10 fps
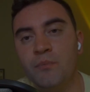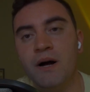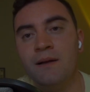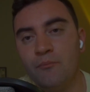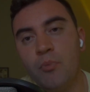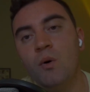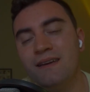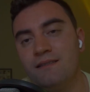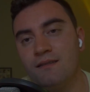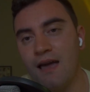But
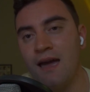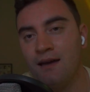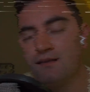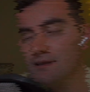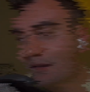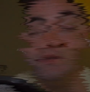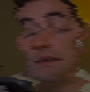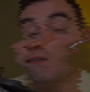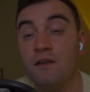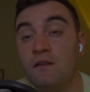point stands,
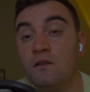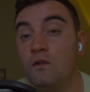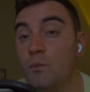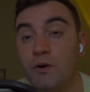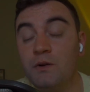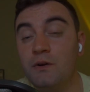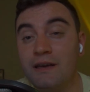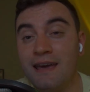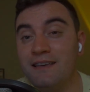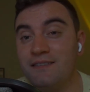this is a super unique
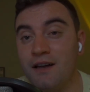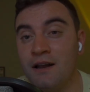case study